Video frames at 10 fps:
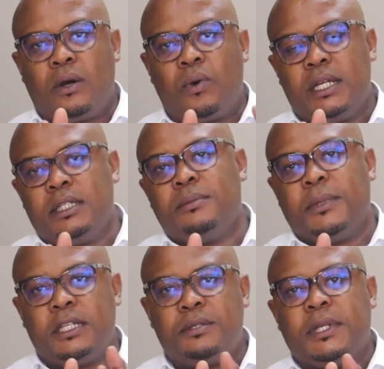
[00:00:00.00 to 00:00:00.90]
a quality
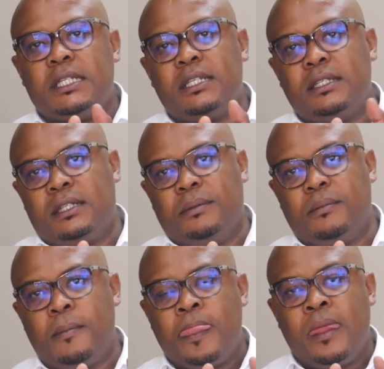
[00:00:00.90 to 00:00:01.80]
management
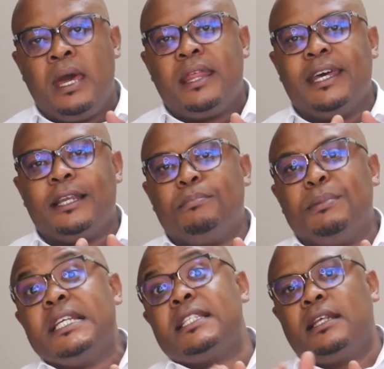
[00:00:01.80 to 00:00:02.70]
system that
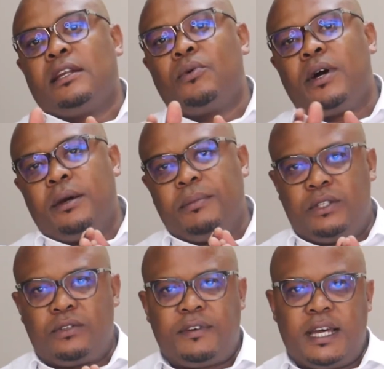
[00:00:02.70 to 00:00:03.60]
meets the
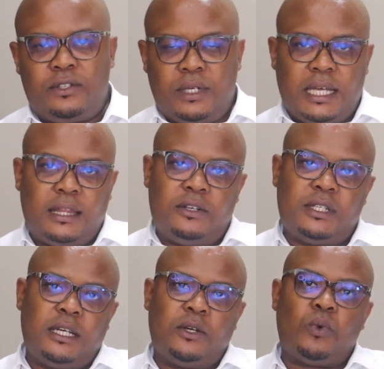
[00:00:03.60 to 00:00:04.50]
requirements of ISO
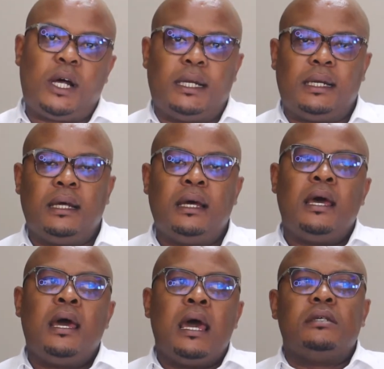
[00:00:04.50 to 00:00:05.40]
9001.
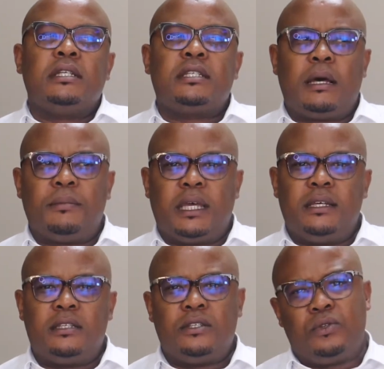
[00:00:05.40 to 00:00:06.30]
In some
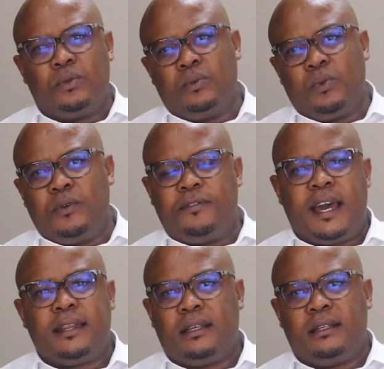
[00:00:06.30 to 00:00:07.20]
cases, we
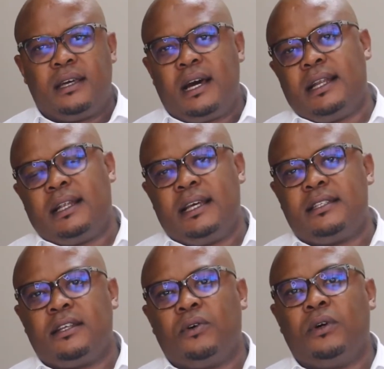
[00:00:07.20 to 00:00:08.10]
find that there are
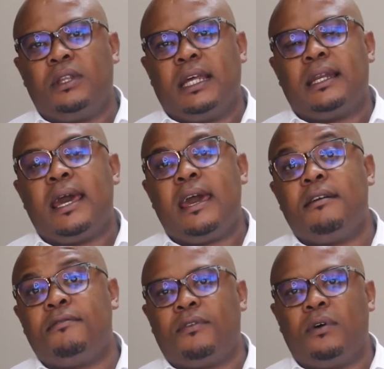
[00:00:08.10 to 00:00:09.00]
clients that
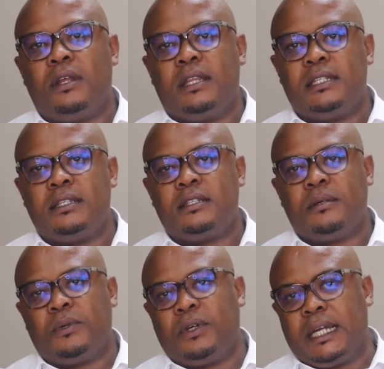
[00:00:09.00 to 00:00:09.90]
have the
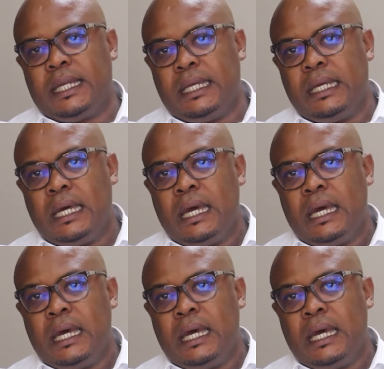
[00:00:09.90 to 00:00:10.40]
system already.